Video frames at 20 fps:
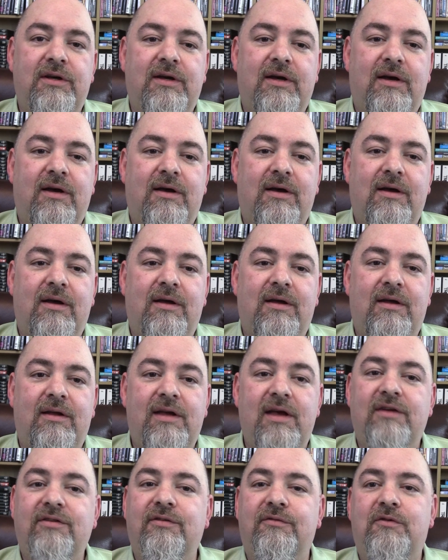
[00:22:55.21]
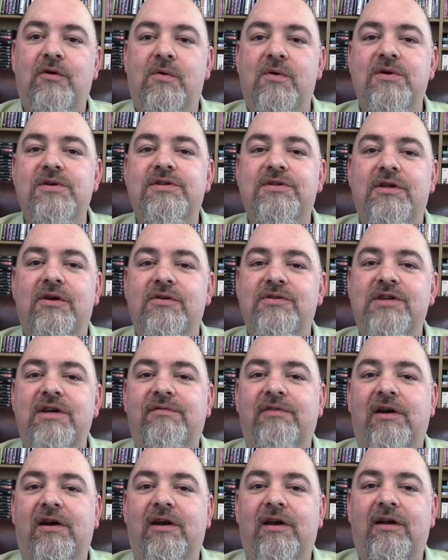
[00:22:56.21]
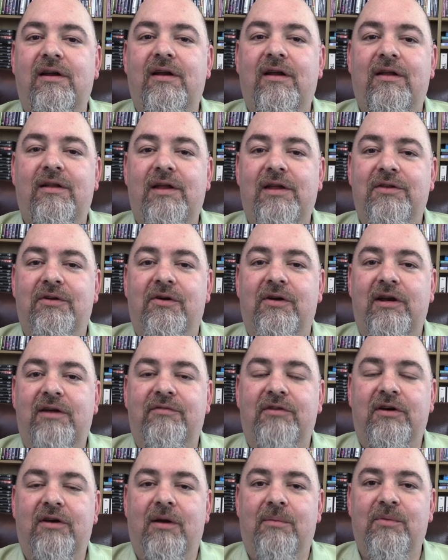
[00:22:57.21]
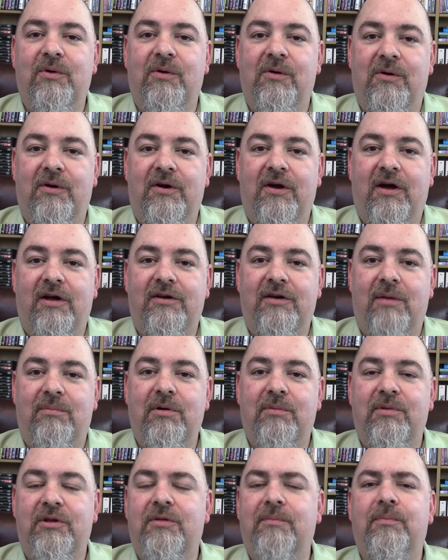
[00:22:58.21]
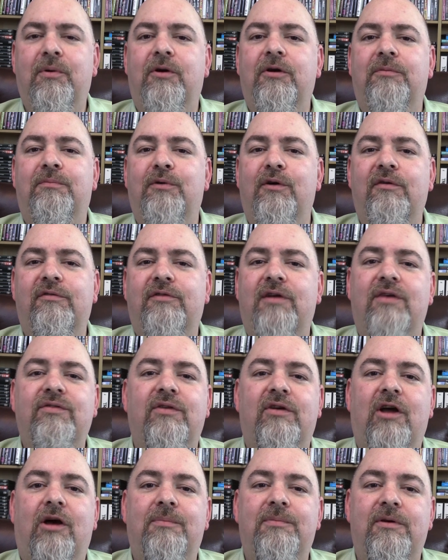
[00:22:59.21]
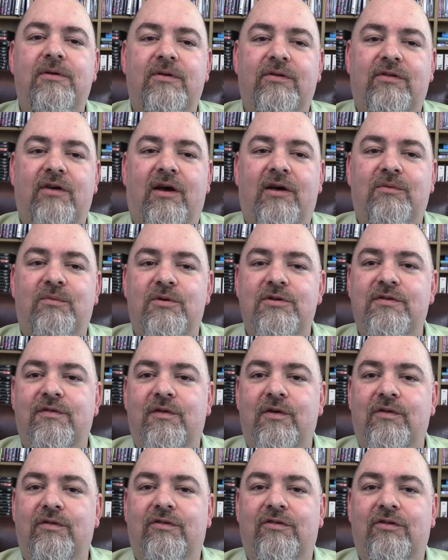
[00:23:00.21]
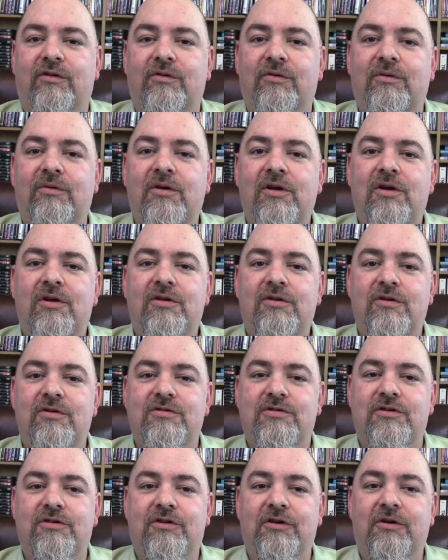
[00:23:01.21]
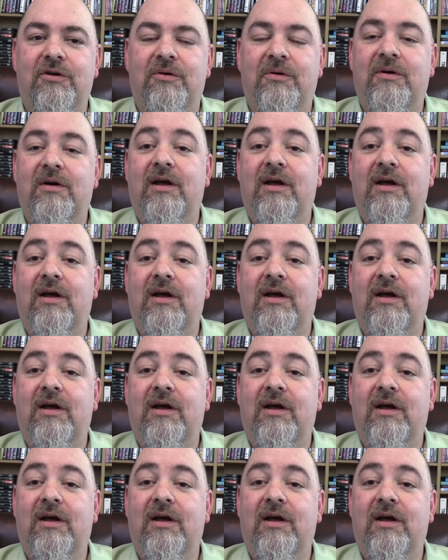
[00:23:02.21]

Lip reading: Yes, of course, there's either an even number or an odd number, but the burden of proof doesn't help you decide which of those two you should do.